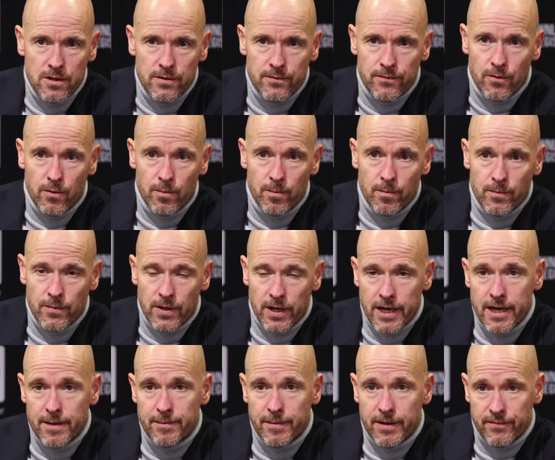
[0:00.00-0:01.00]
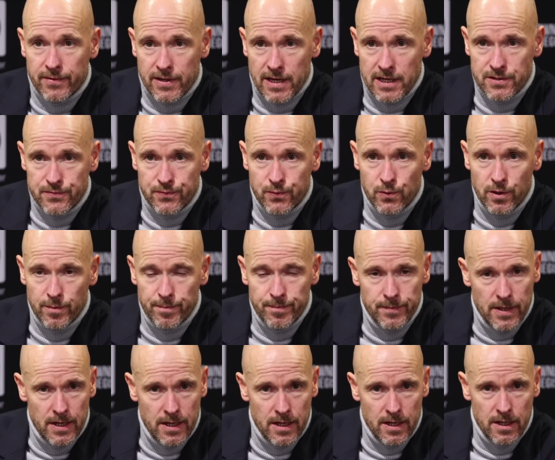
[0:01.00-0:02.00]
from the game against Fulham,
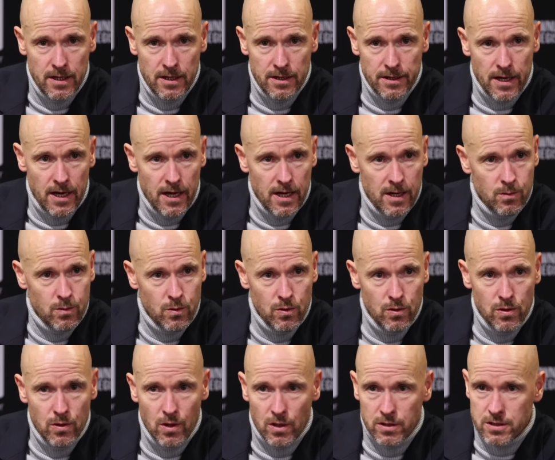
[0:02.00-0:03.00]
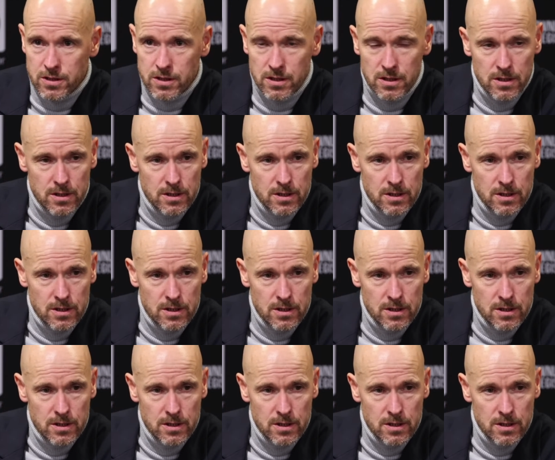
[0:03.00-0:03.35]
and I will not